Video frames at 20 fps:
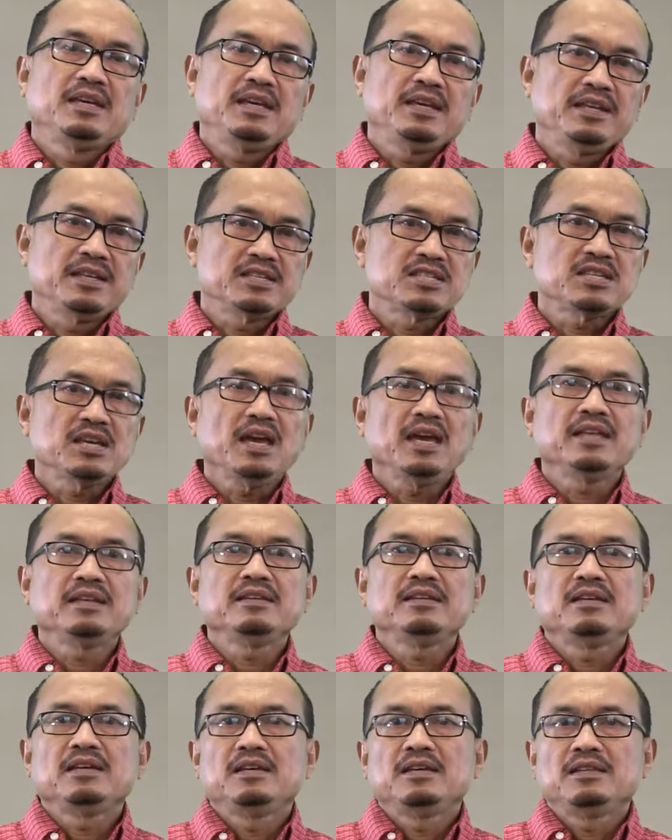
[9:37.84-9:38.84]
In a
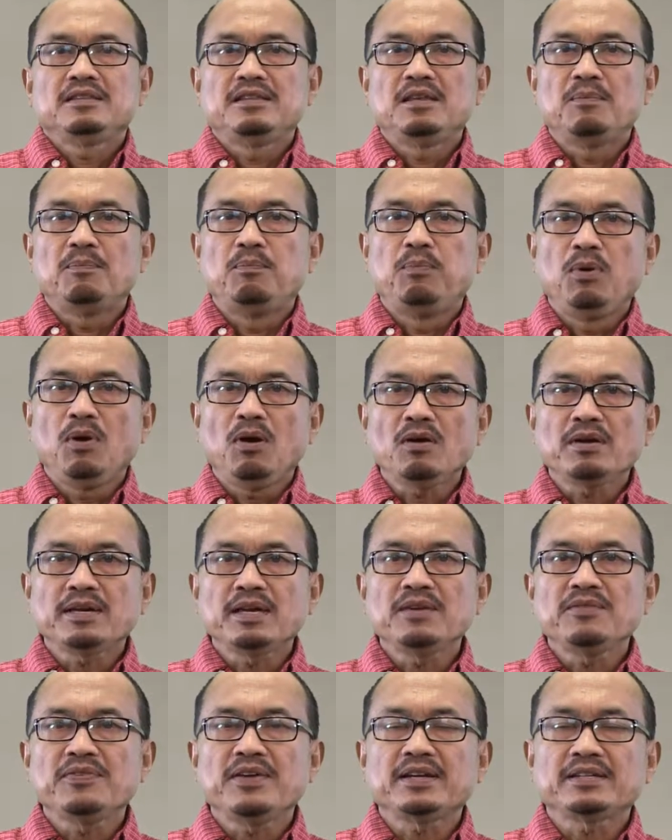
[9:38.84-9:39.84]
sense, the
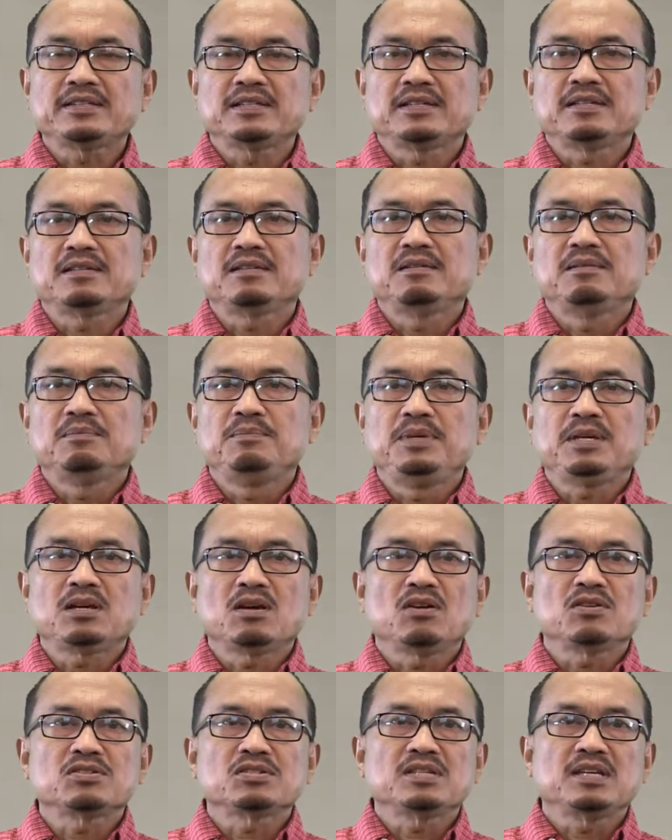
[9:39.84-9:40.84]
blocking factor,
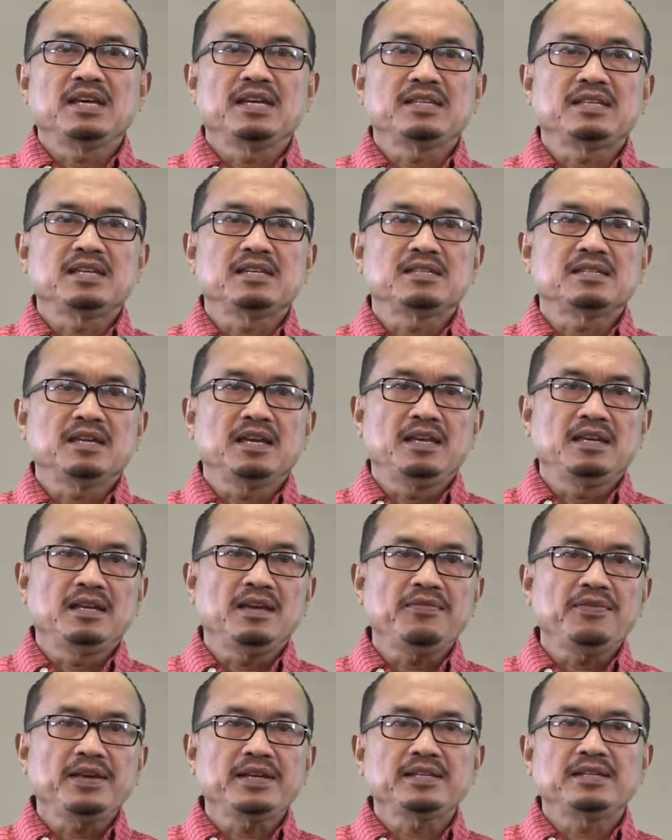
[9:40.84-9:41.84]
because it is
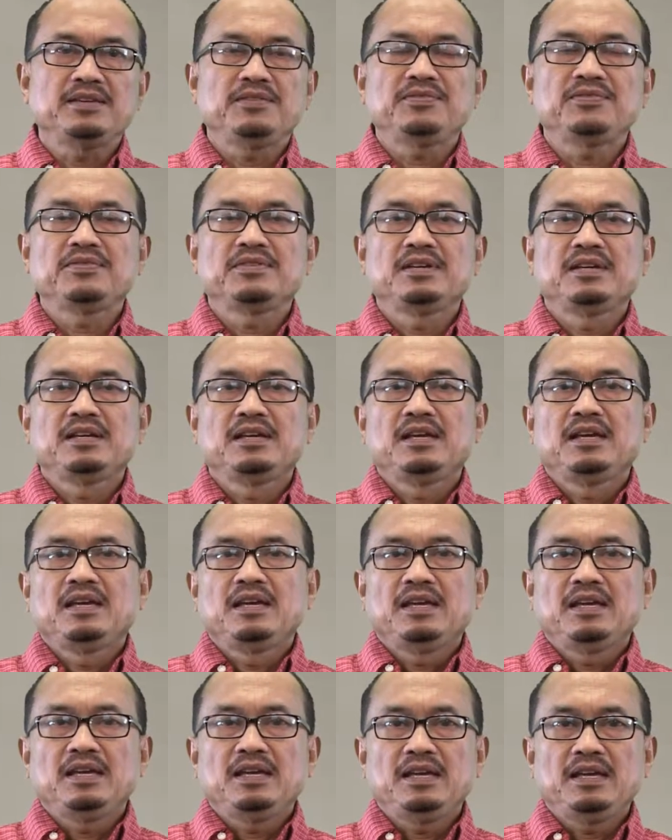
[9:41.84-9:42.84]
ineffective,
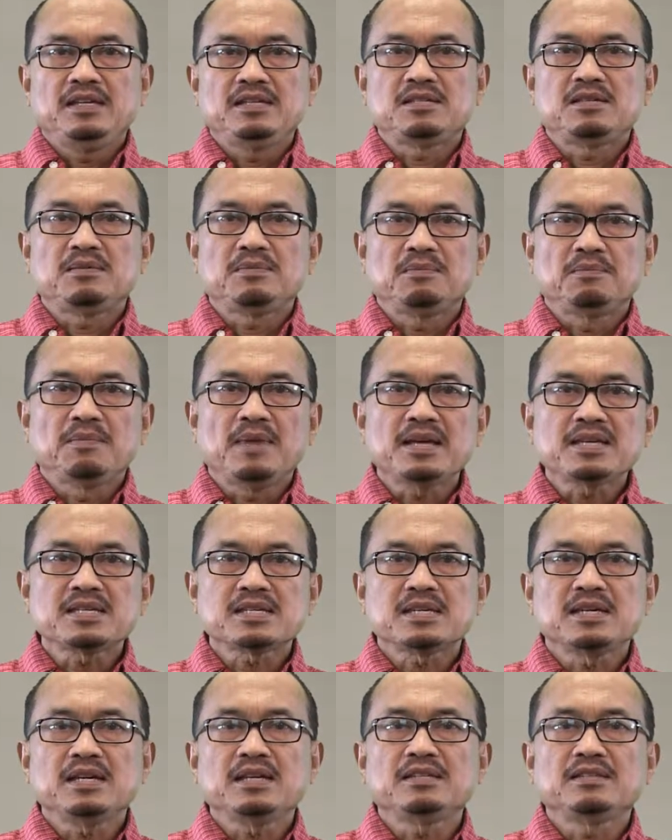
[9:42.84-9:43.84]
is
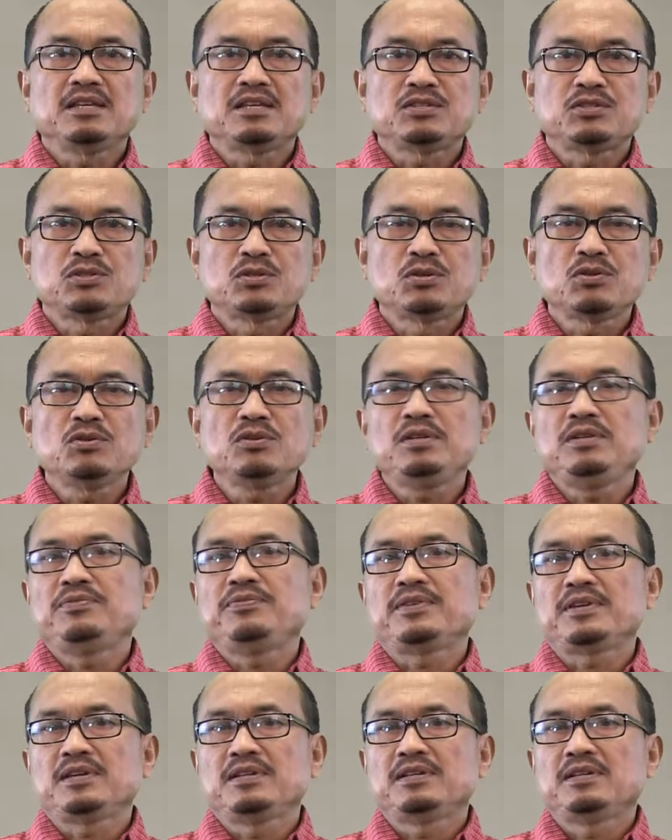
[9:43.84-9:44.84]
masking the true
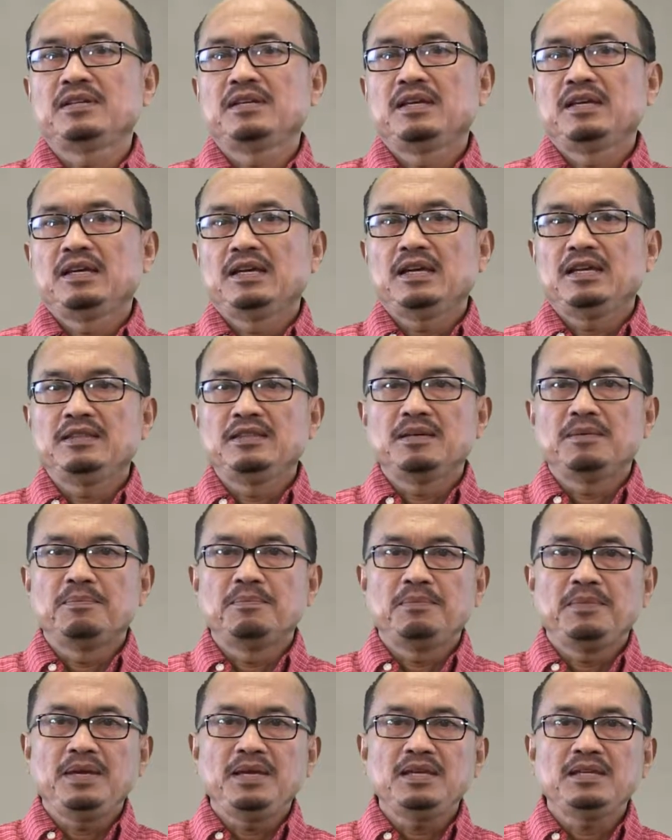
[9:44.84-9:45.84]
difference in the
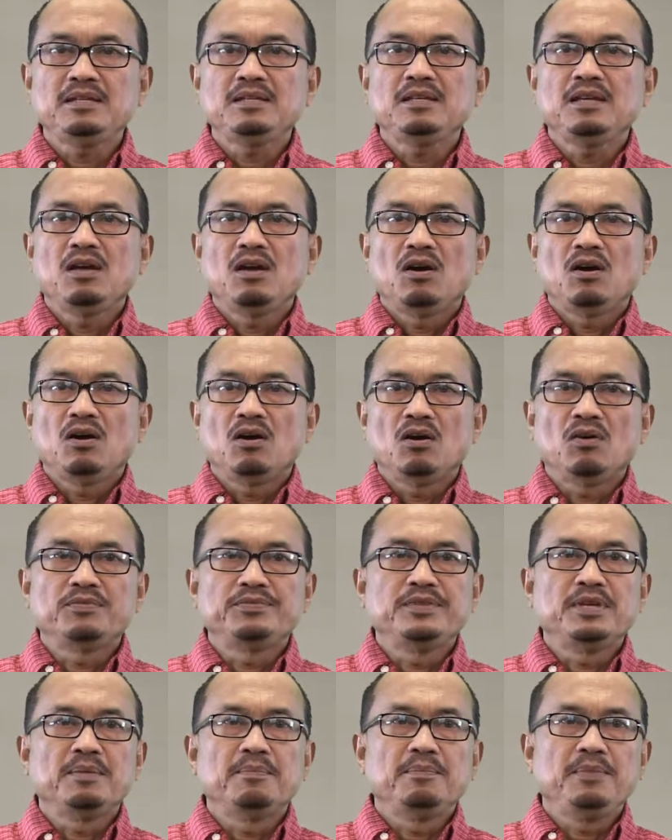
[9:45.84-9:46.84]
mean
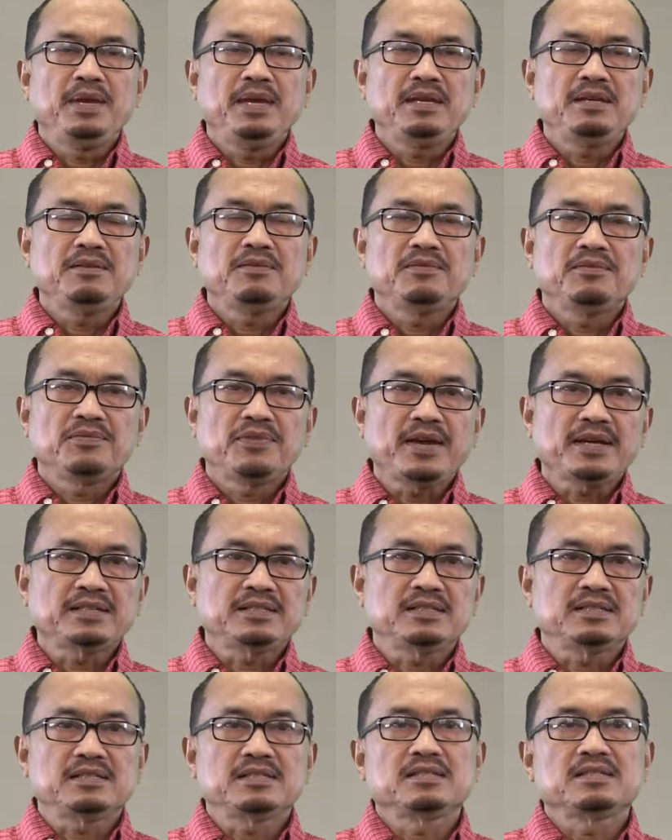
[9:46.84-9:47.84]
of the main
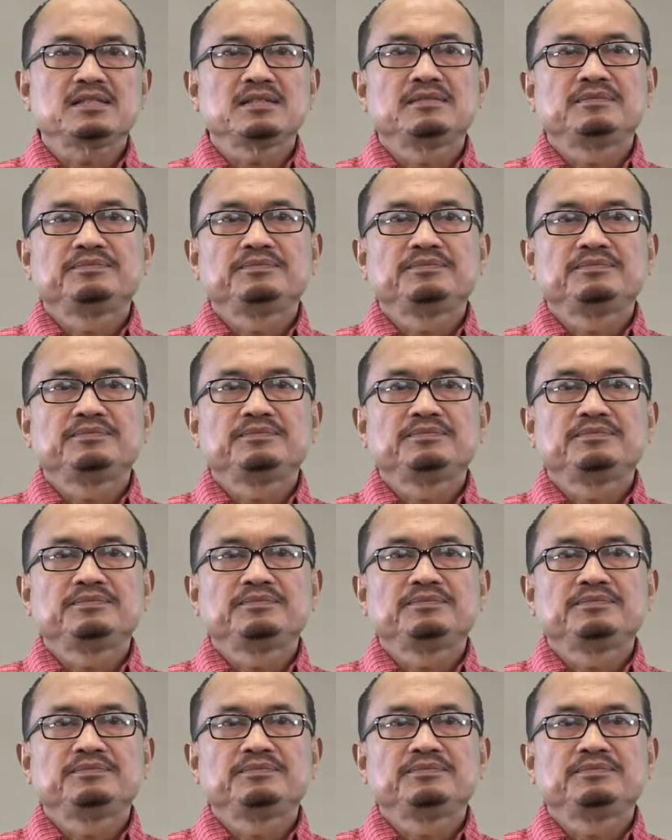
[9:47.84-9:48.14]
factors.